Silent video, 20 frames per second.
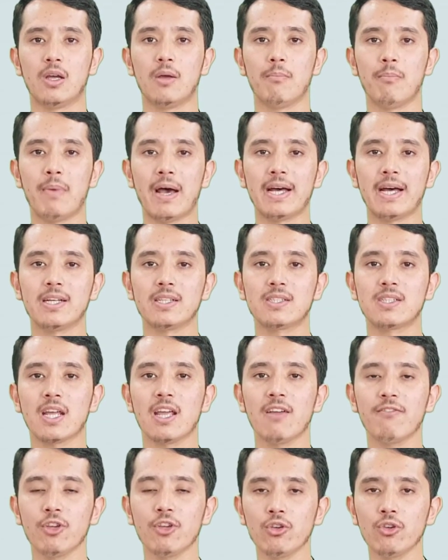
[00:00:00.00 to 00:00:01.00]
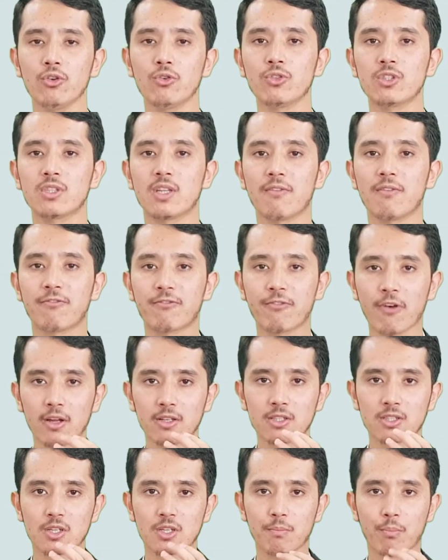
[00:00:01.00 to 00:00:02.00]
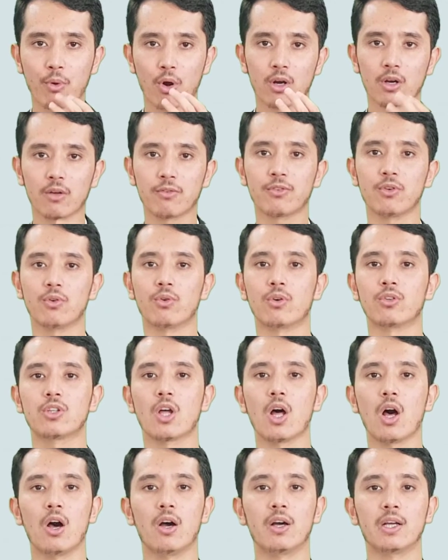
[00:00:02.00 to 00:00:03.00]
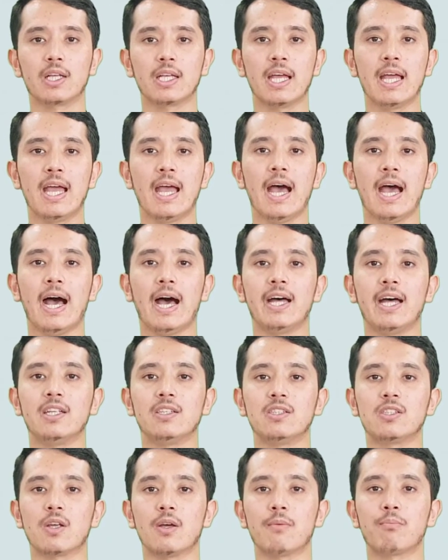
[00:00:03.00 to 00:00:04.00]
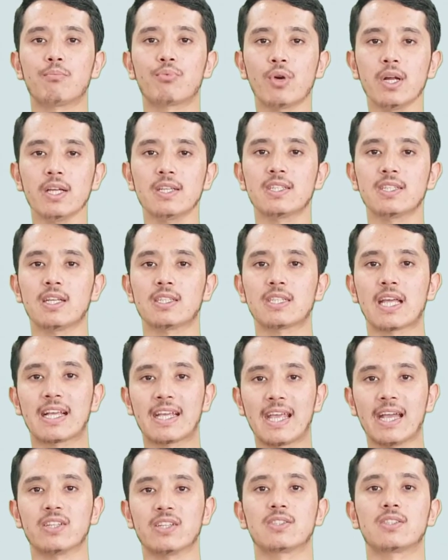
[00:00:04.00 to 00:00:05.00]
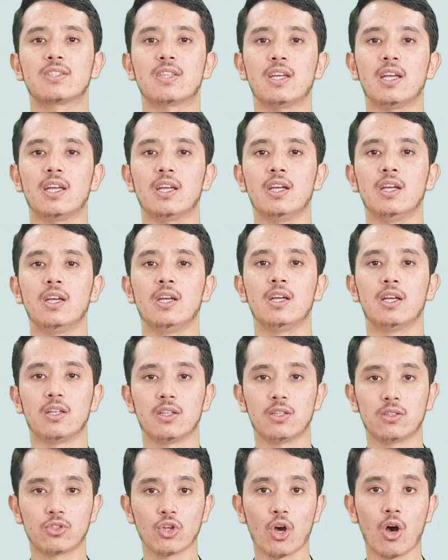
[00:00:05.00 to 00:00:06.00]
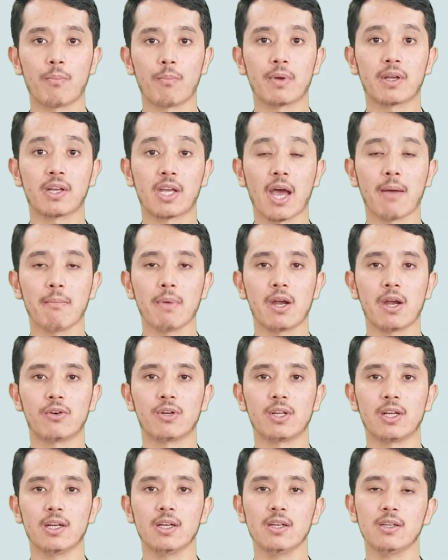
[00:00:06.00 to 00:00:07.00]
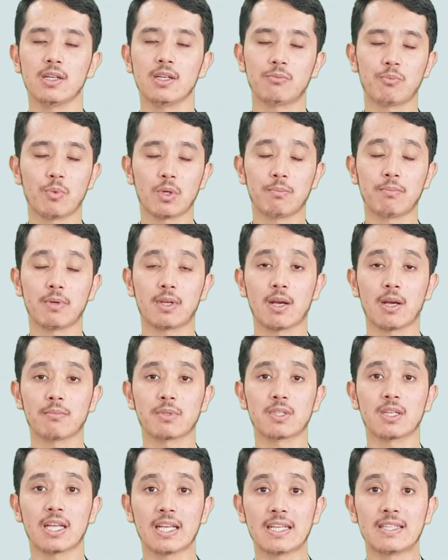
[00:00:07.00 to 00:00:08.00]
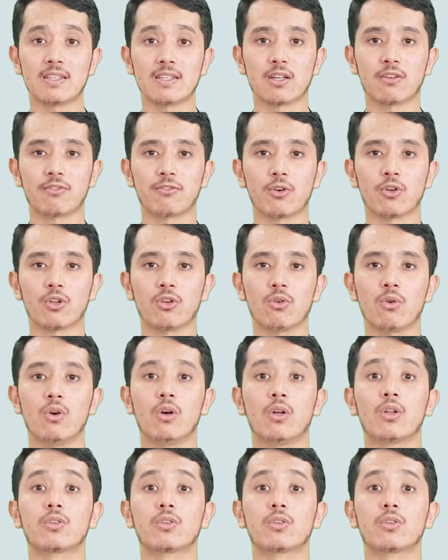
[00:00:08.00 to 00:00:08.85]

But if you use the front part of your tongue and press it against the top gum area, it becomes easier for you.